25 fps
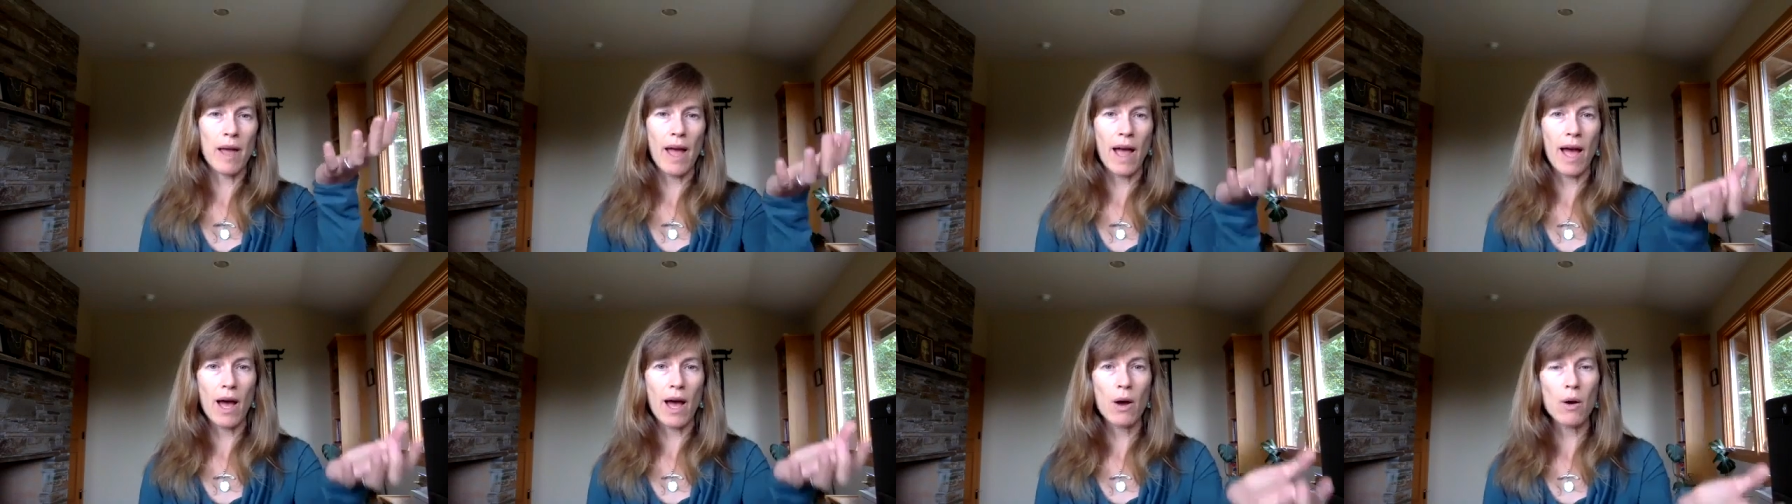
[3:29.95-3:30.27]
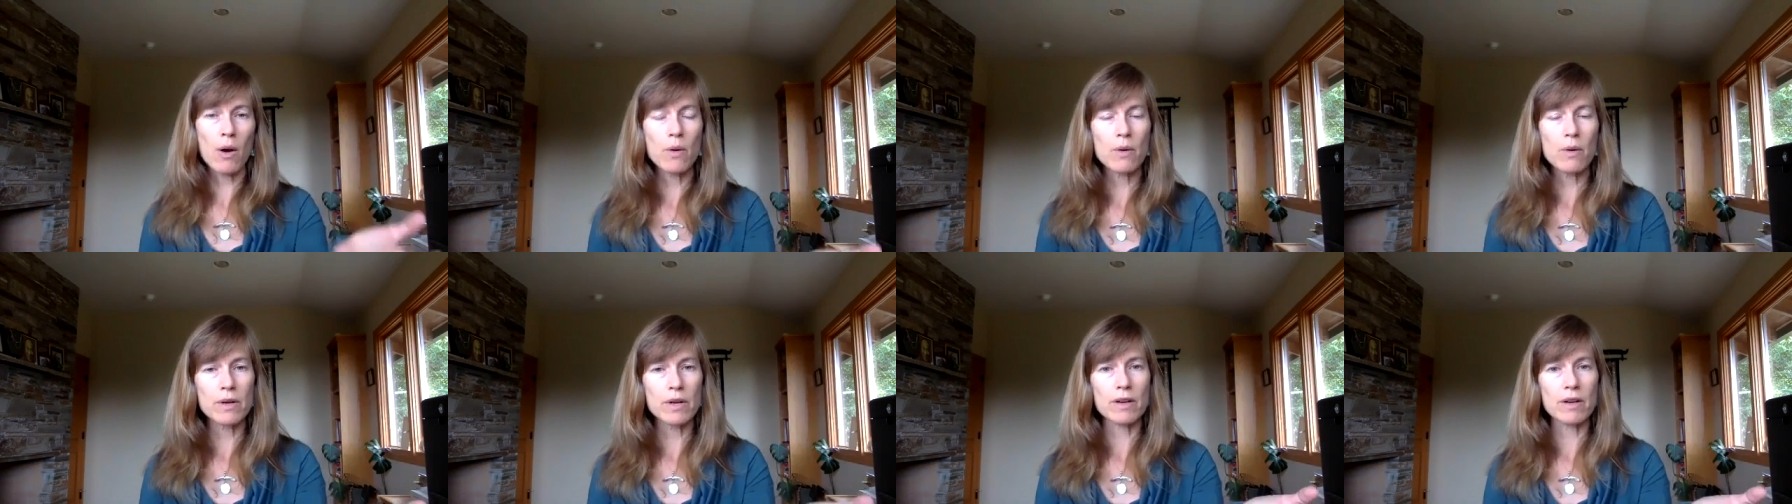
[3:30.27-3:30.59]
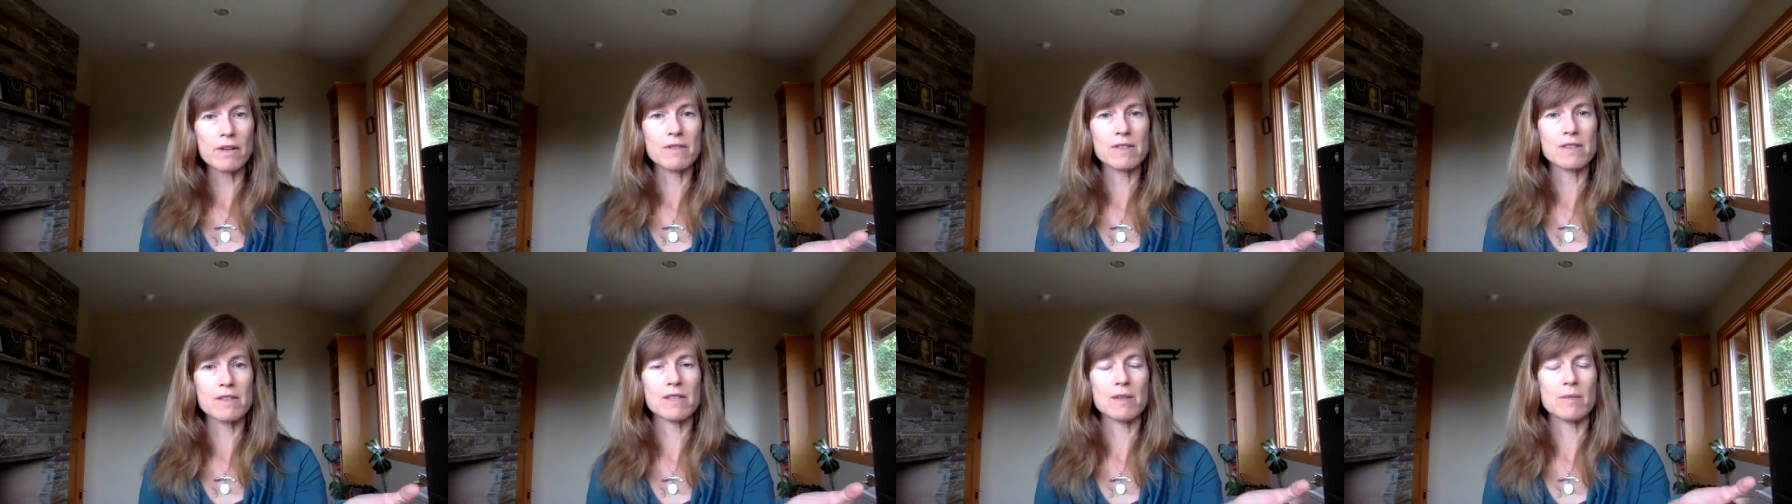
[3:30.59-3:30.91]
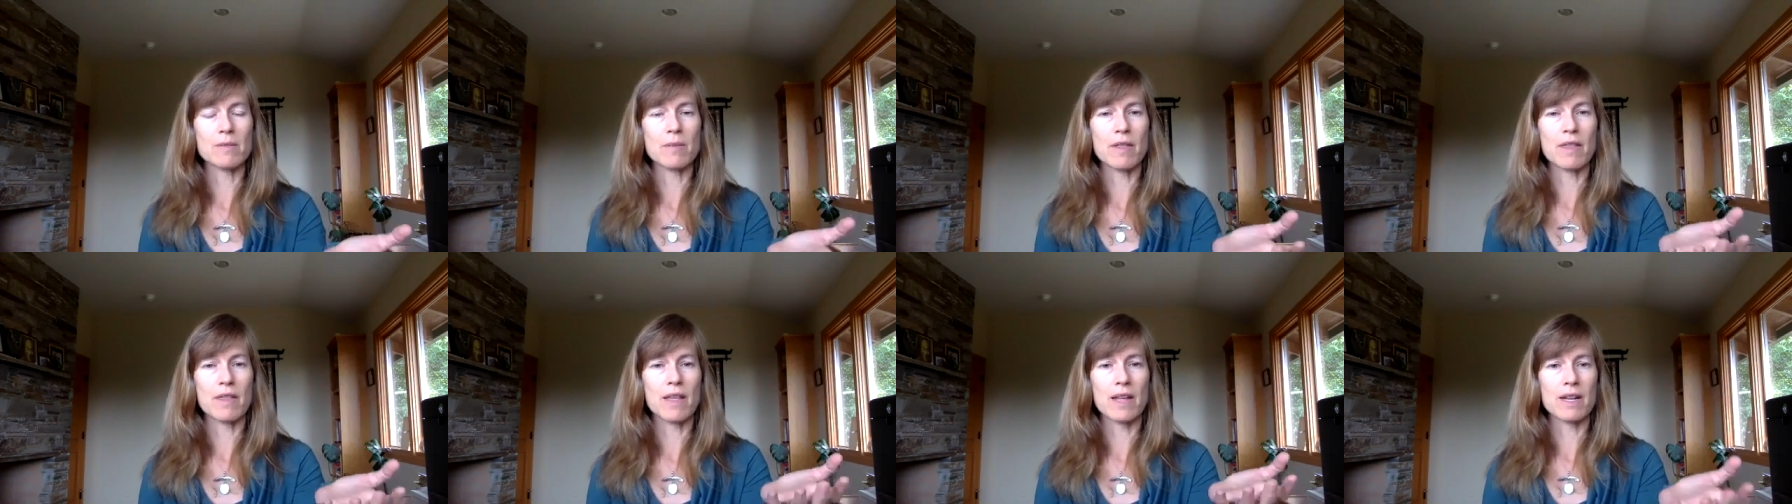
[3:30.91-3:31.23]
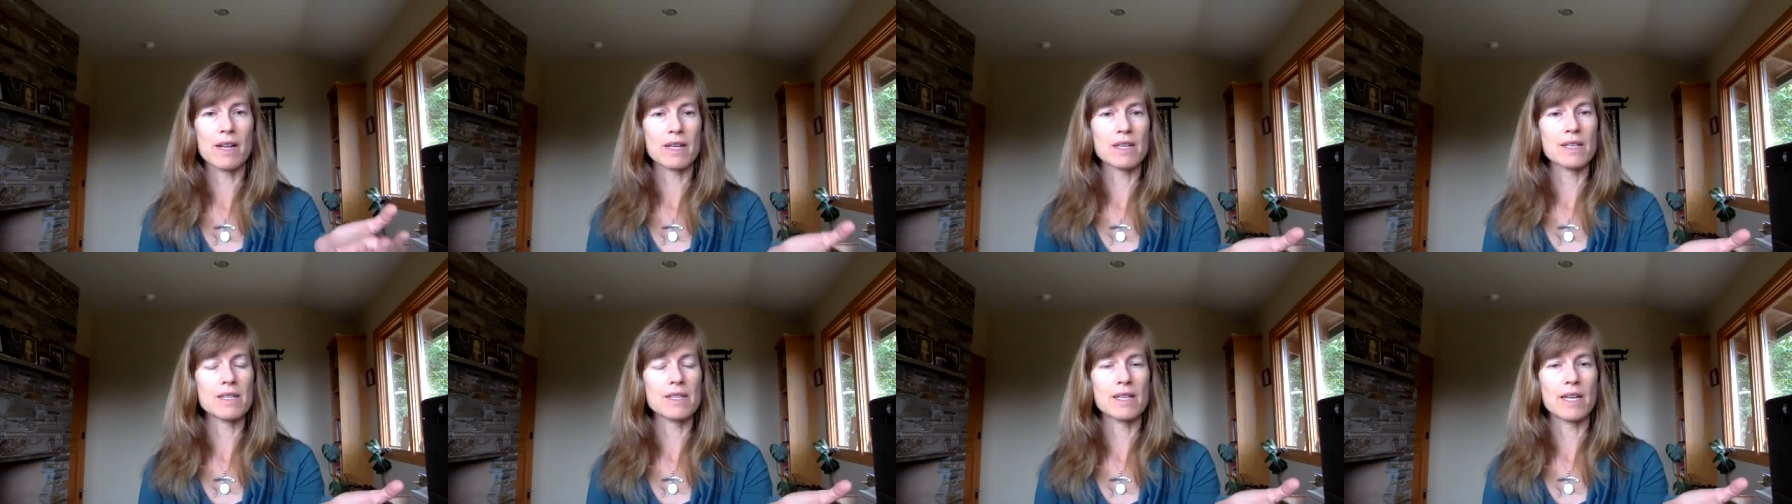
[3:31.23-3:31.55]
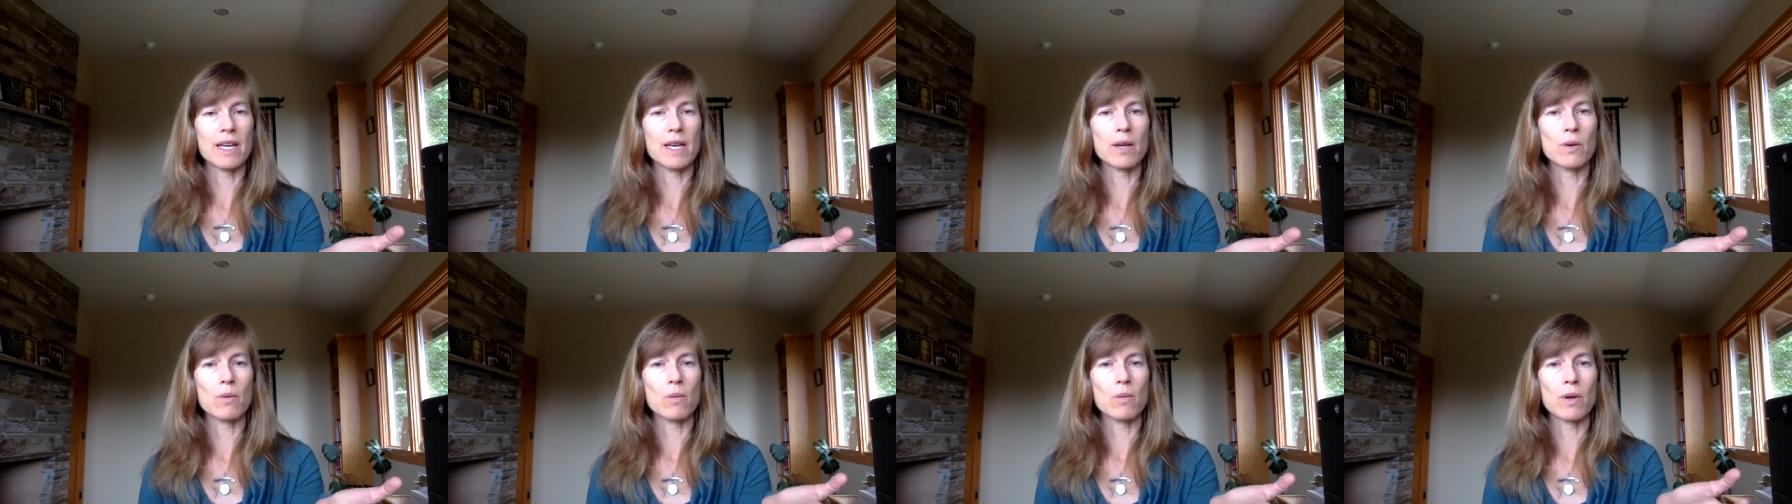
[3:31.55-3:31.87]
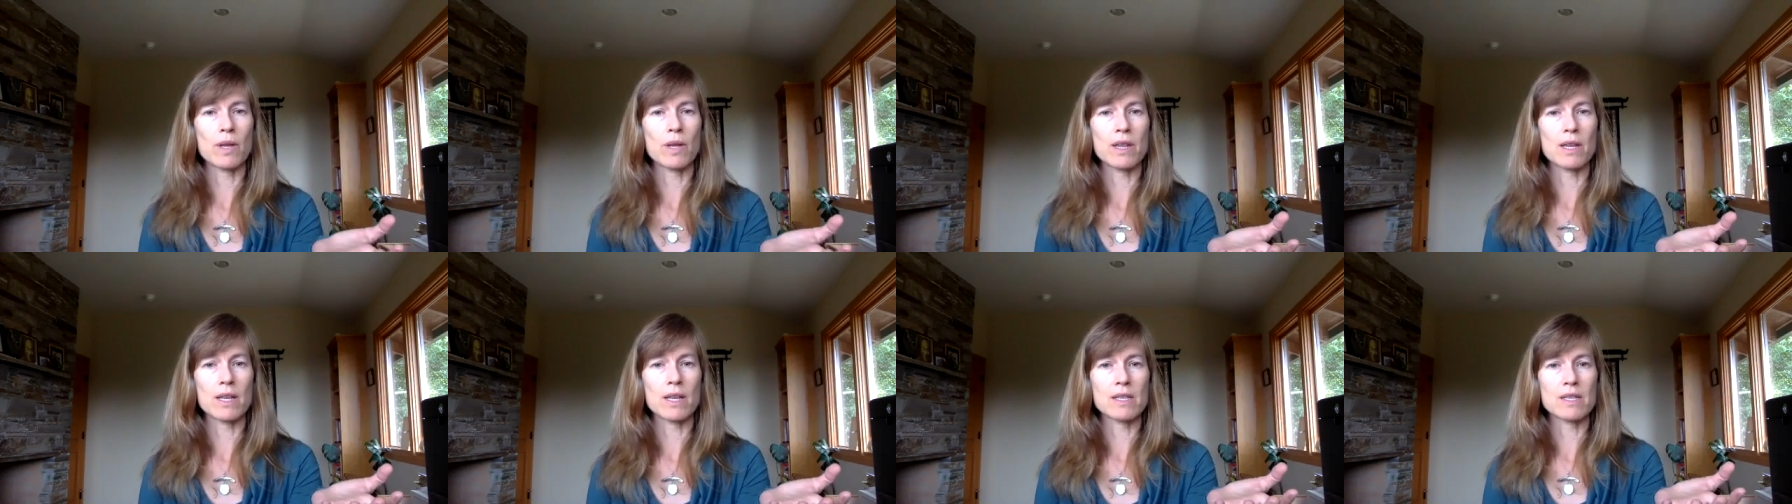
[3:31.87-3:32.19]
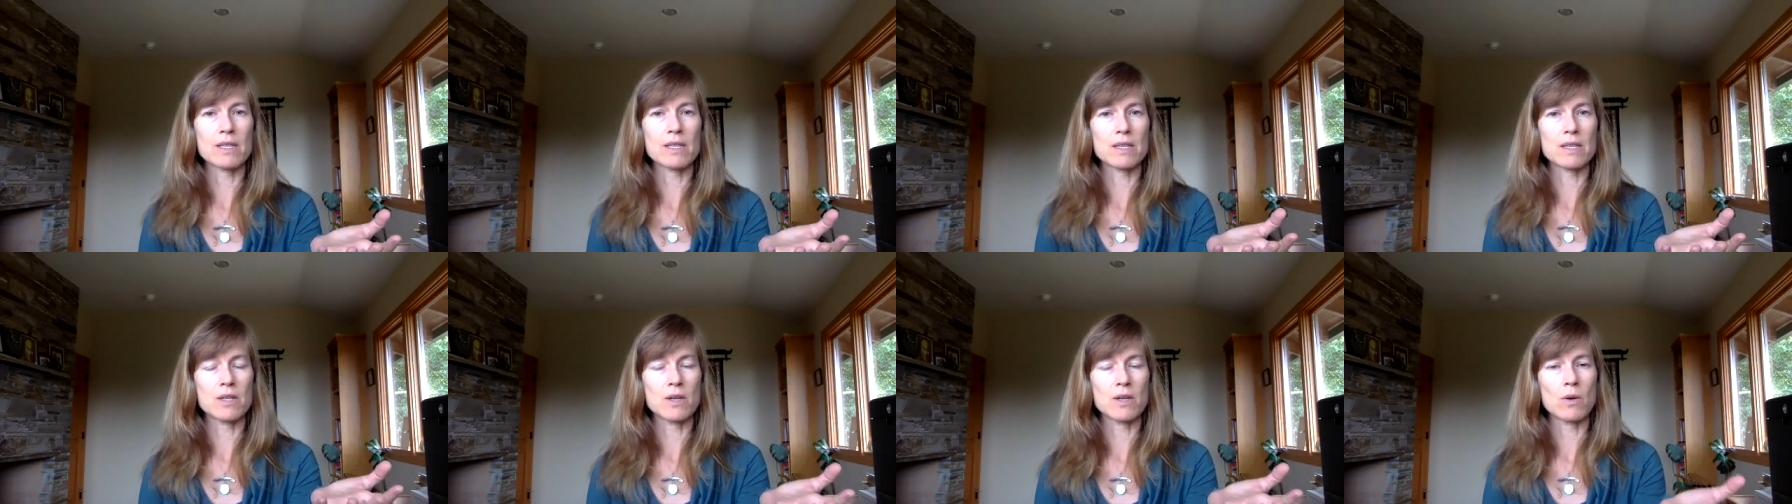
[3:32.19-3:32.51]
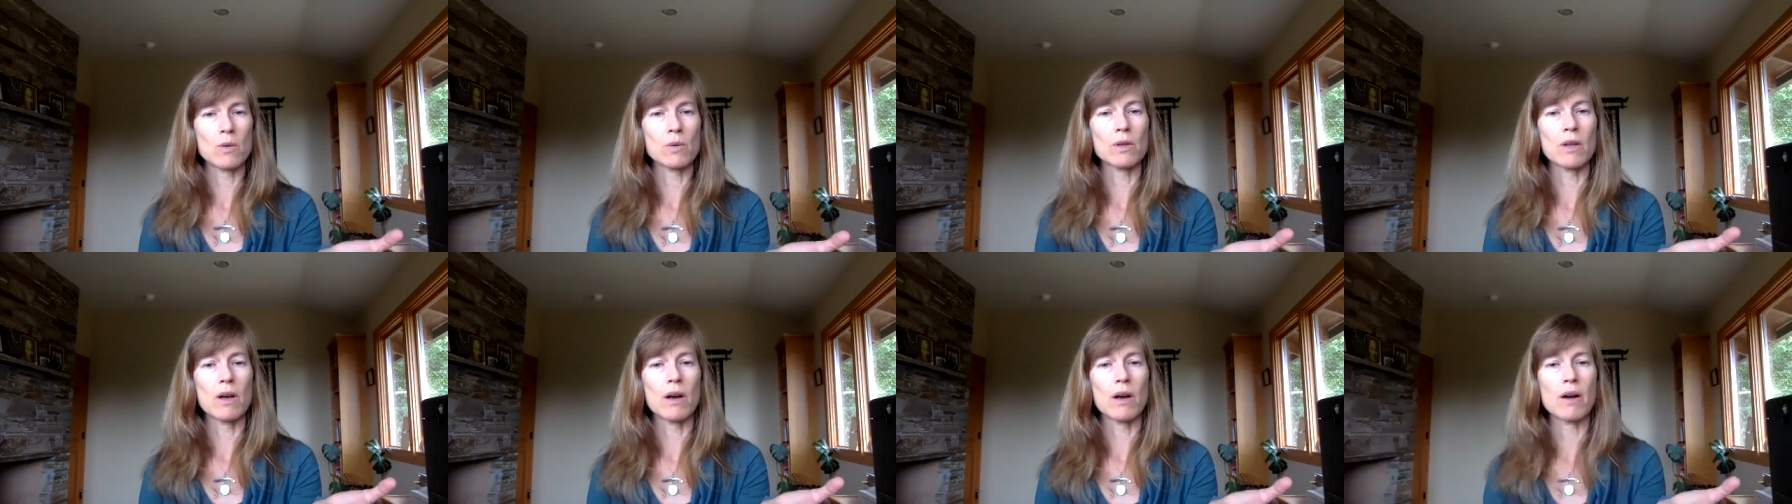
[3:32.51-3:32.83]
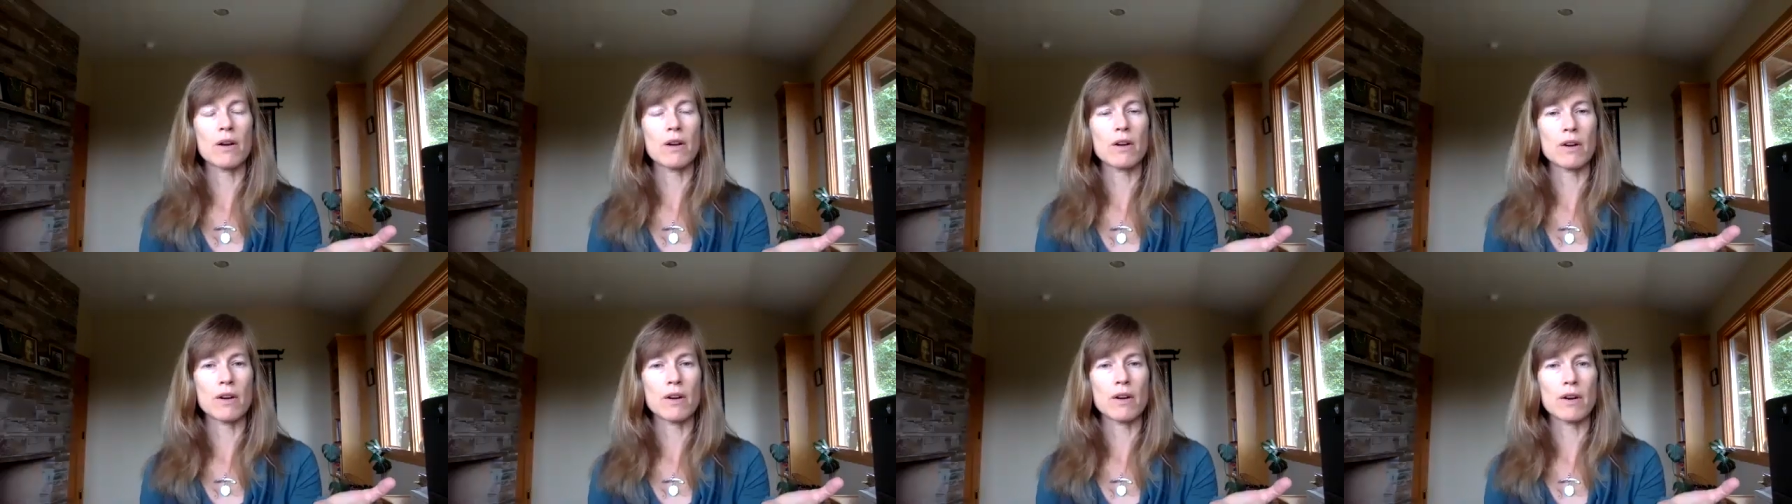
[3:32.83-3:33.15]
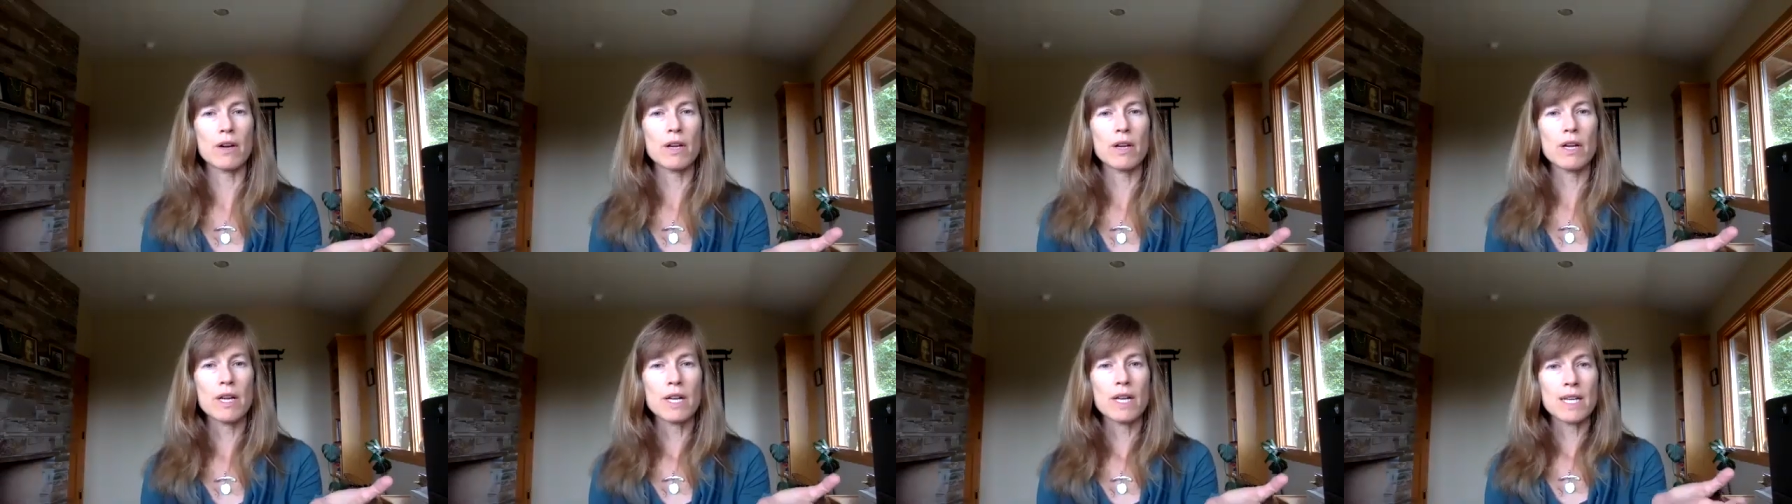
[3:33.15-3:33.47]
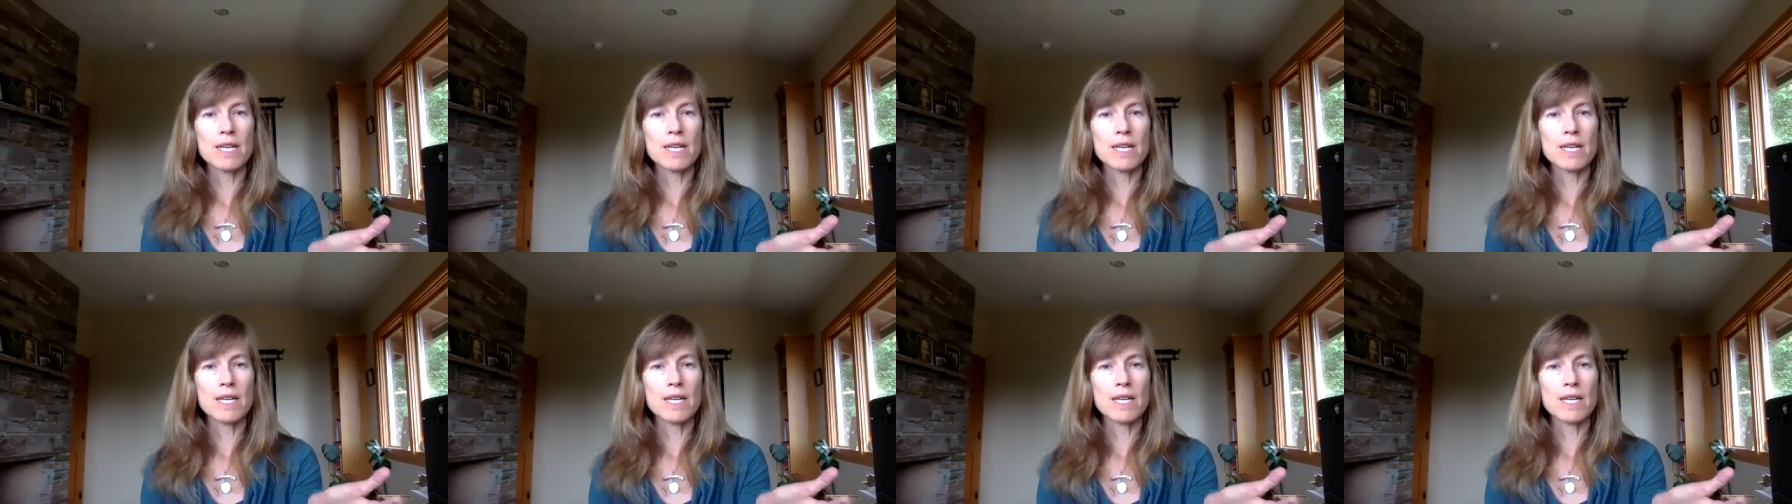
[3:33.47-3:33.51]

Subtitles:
out of a sympathetic state when it's no longer